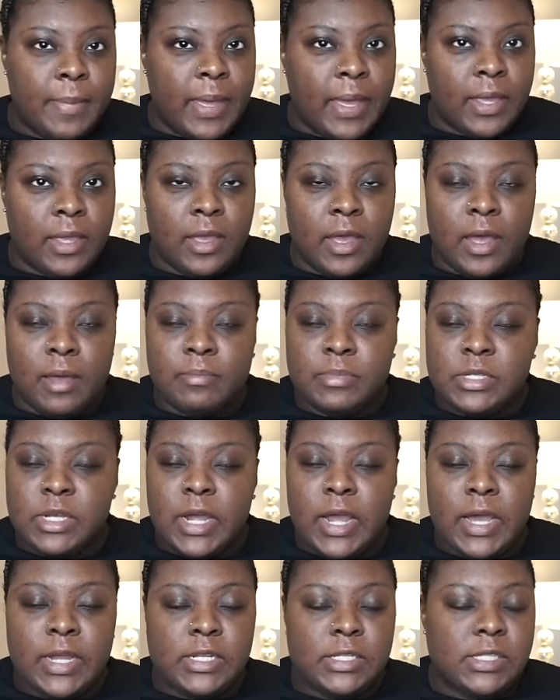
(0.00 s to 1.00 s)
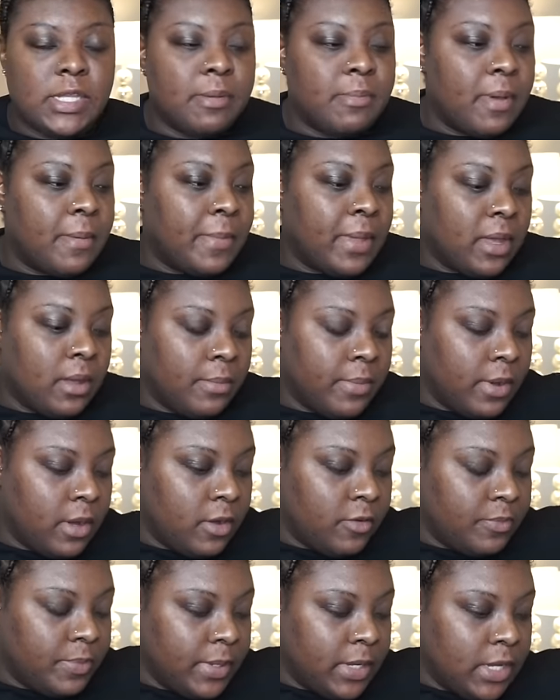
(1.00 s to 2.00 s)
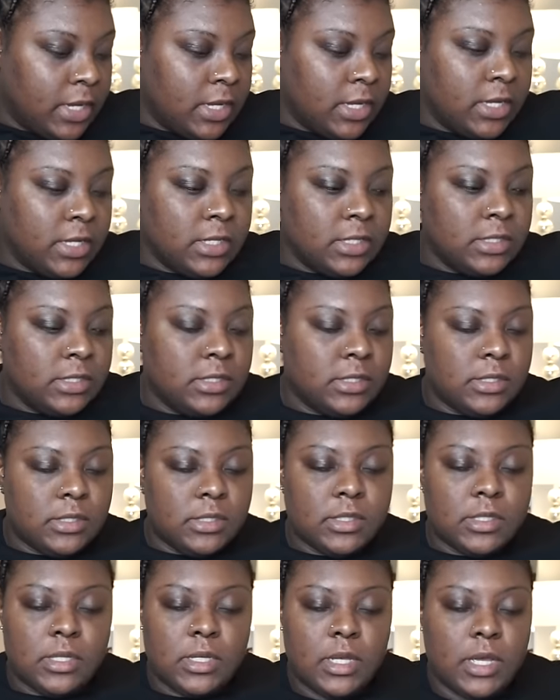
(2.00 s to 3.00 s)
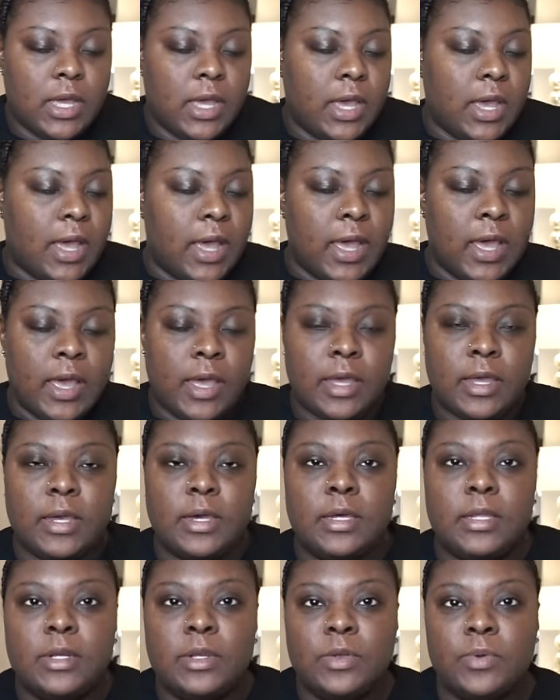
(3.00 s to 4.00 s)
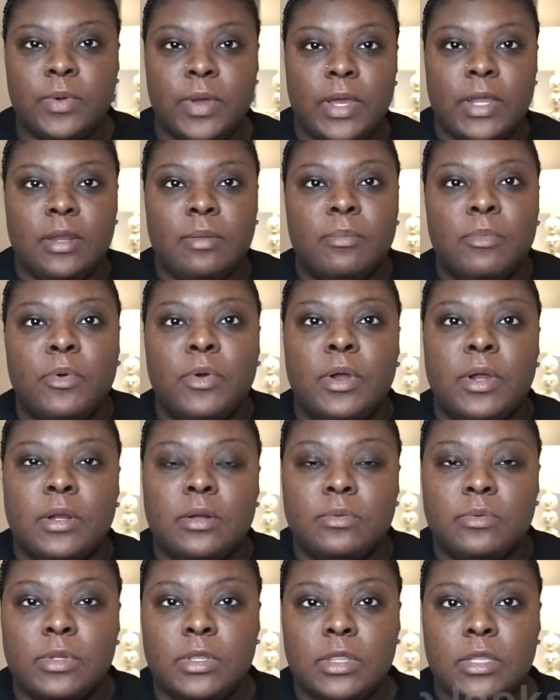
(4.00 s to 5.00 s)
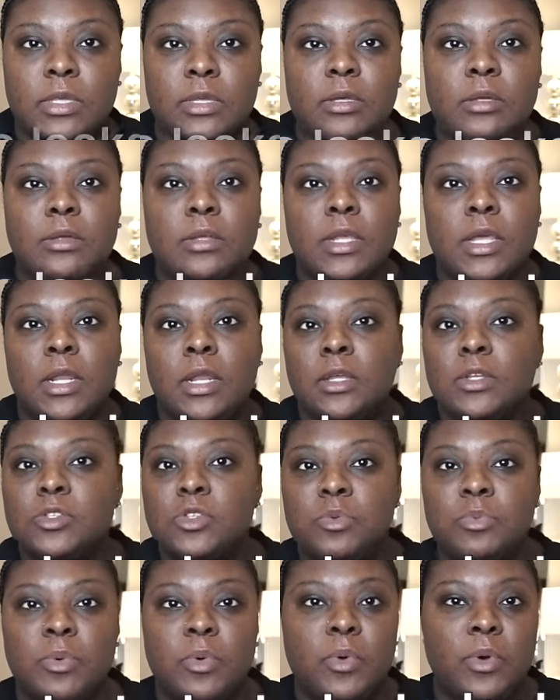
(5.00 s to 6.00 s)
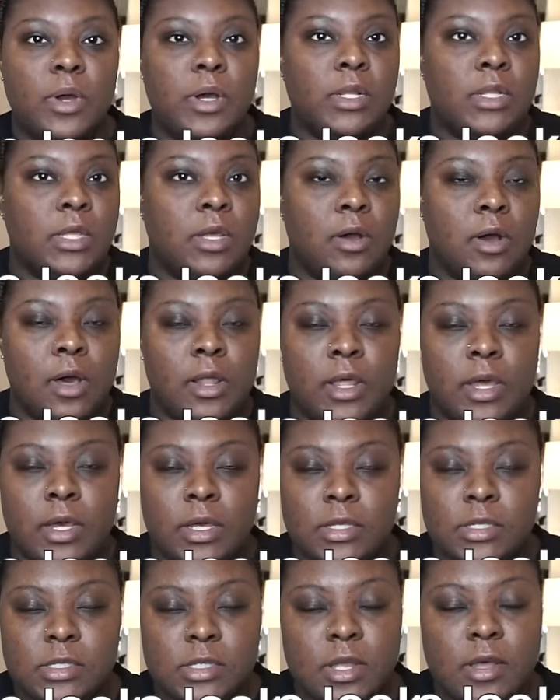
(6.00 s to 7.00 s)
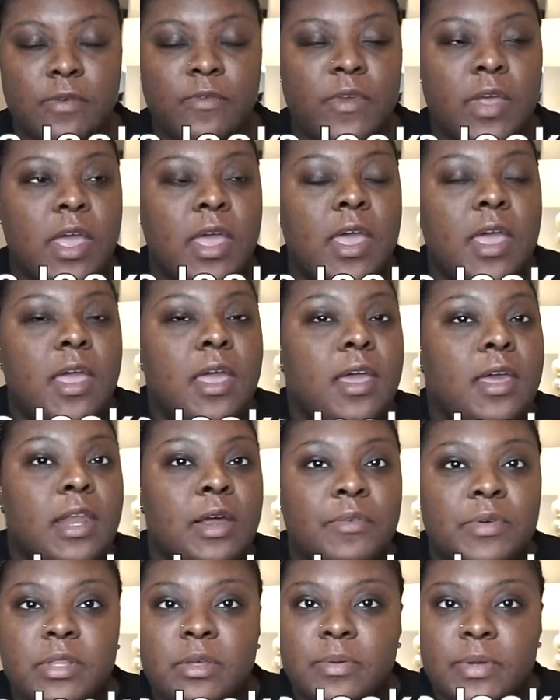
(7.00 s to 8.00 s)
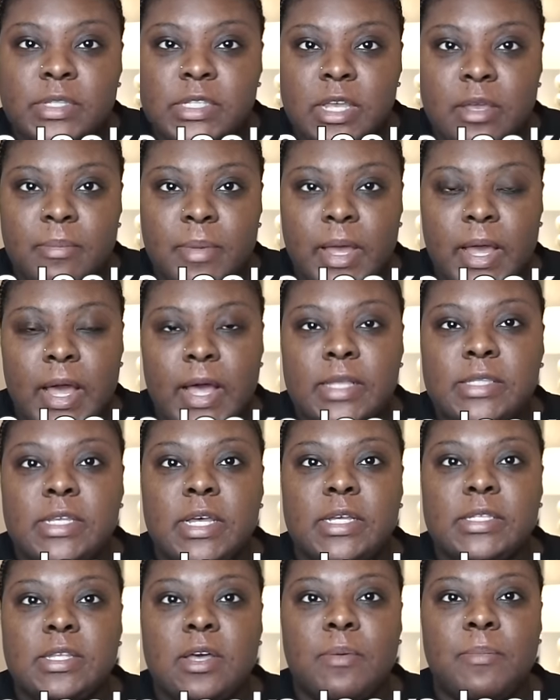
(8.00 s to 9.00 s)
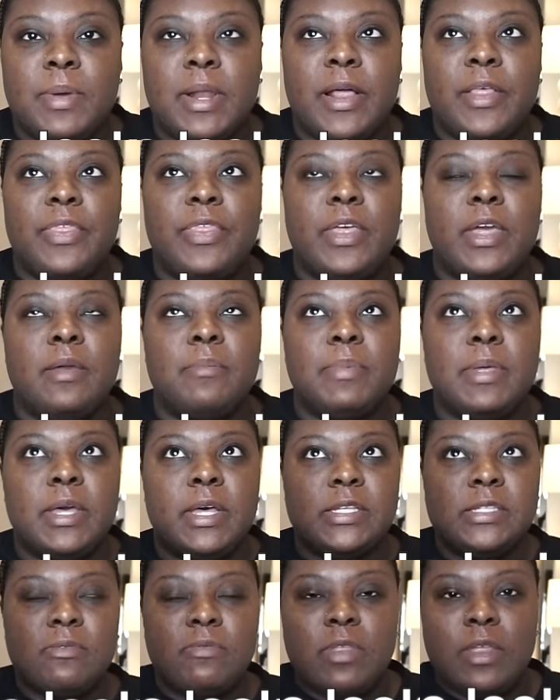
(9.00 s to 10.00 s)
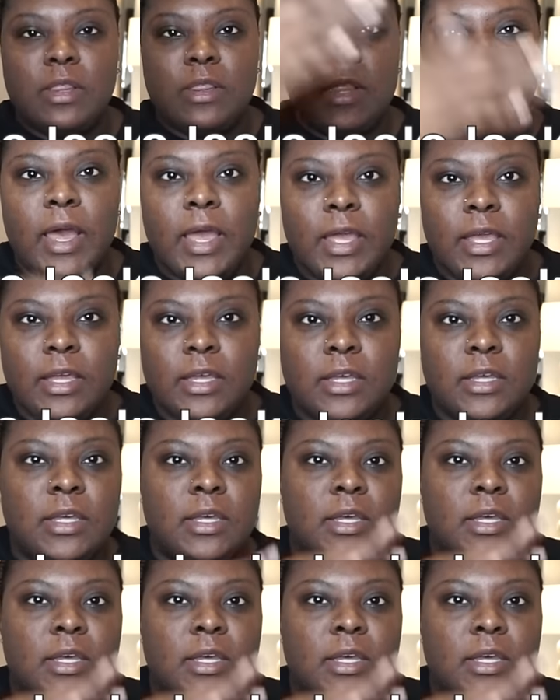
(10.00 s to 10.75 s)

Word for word: back, y'all. I'm sorry, I had to take my makeup off because I couldn't do it anymore with the getting super oily, all that good stuff. And I really want to take my contacts out, but I think because of the light